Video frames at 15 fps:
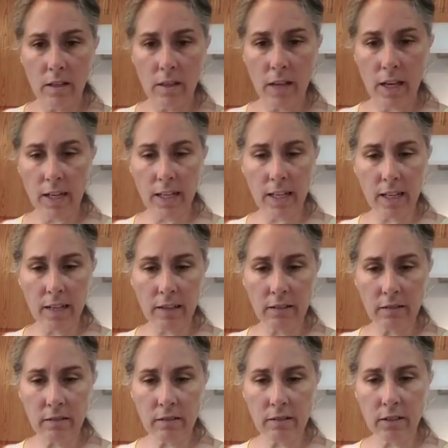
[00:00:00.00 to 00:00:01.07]
And
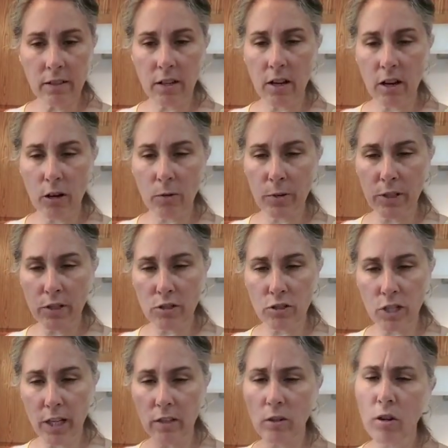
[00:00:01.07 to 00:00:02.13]
again, always
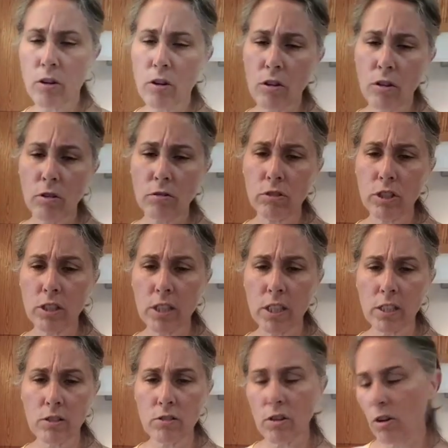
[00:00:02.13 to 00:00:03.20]
check. Oh, she
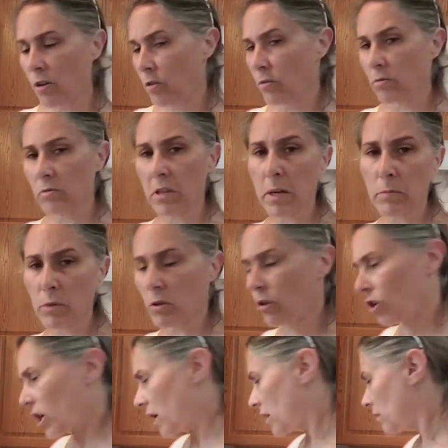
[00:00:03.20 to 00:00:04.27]
says no. I'm
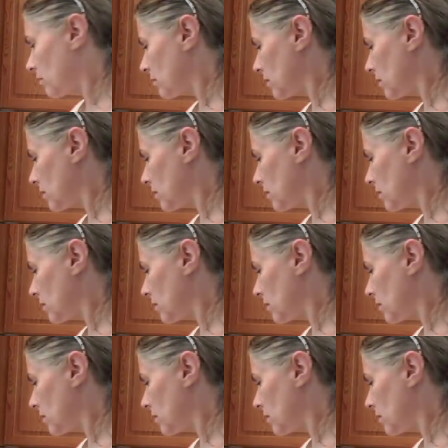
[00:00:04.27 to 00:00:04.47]
sorry.